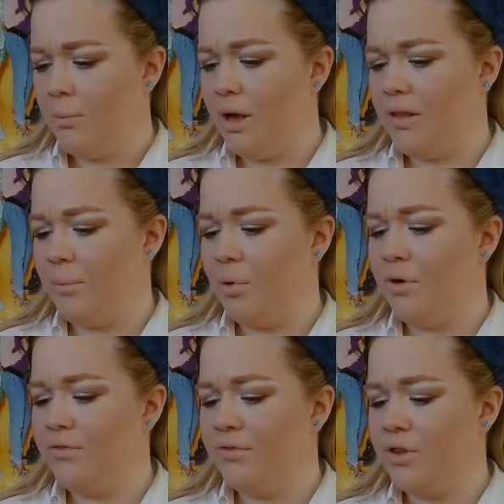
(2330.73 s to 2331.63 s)
it's a
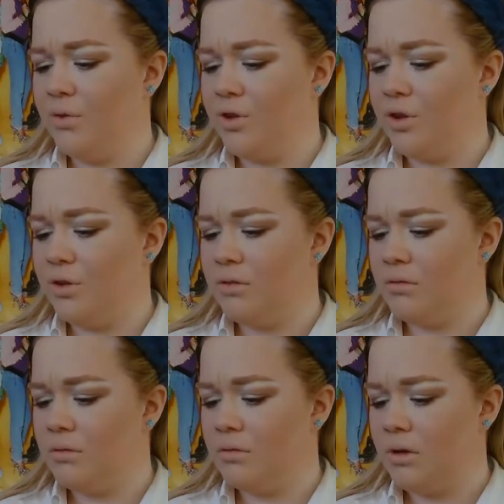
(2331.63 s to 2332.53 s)
Pro Fusion,
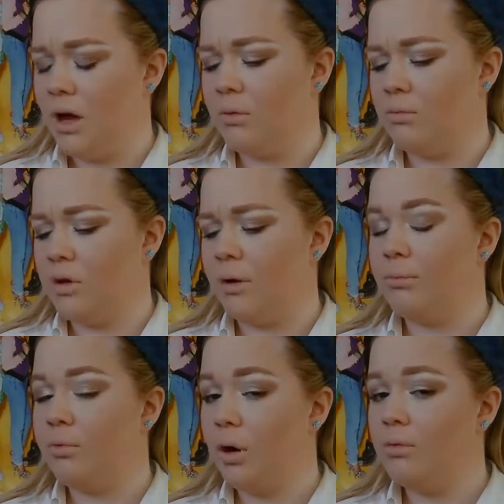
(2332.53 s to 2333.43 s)

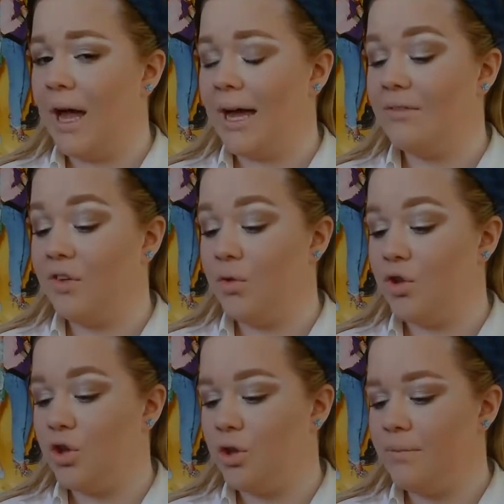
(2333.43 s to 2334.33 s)
Pro Light
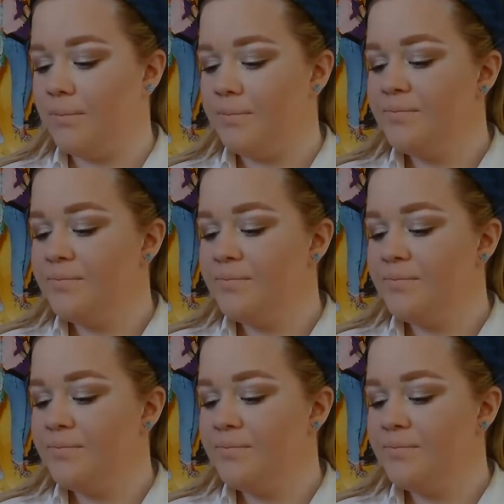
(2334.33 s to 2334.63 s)
Fusion.